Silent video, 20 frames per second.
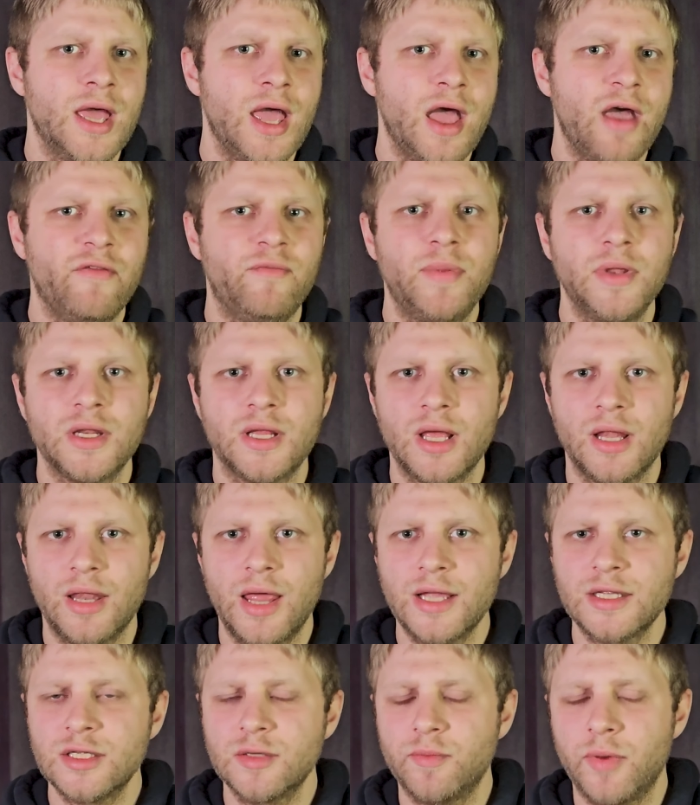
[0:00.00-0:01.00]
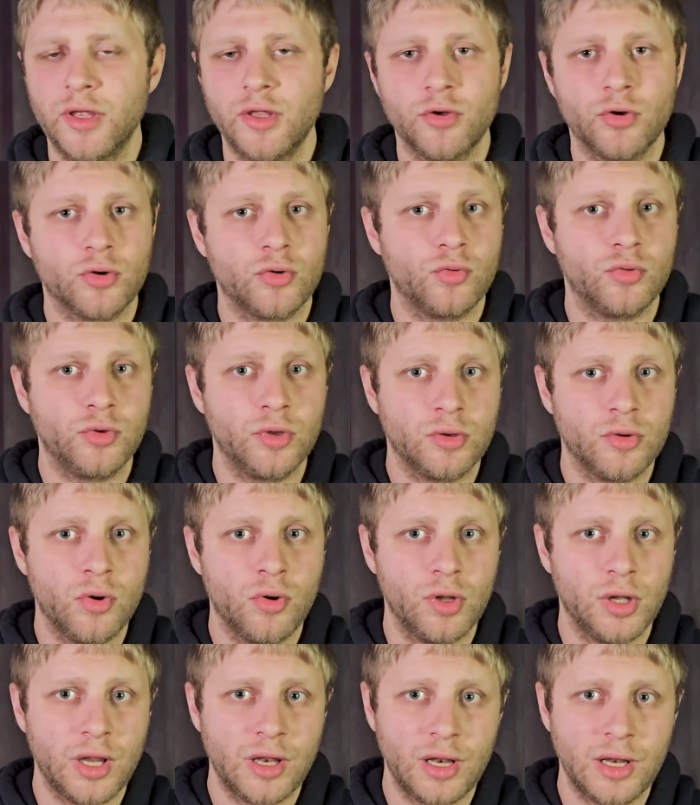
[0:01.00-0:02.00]
have been collected by your
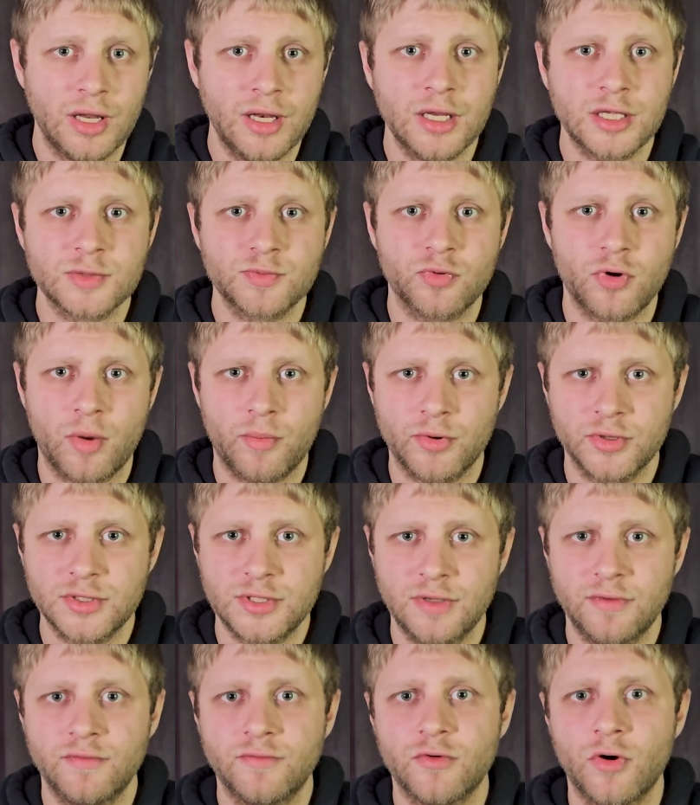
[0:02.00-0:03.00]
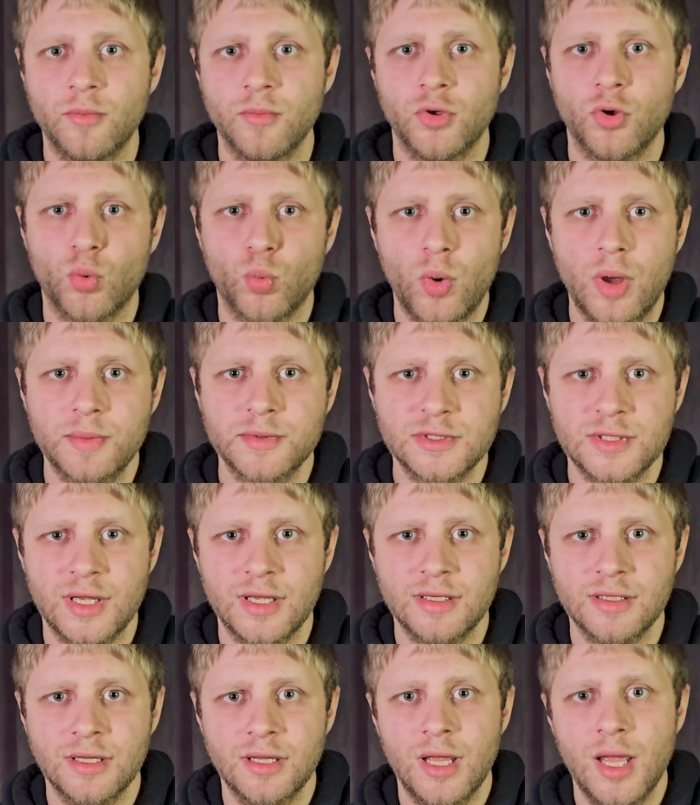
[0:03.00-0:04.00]
Google Analytics property from your website.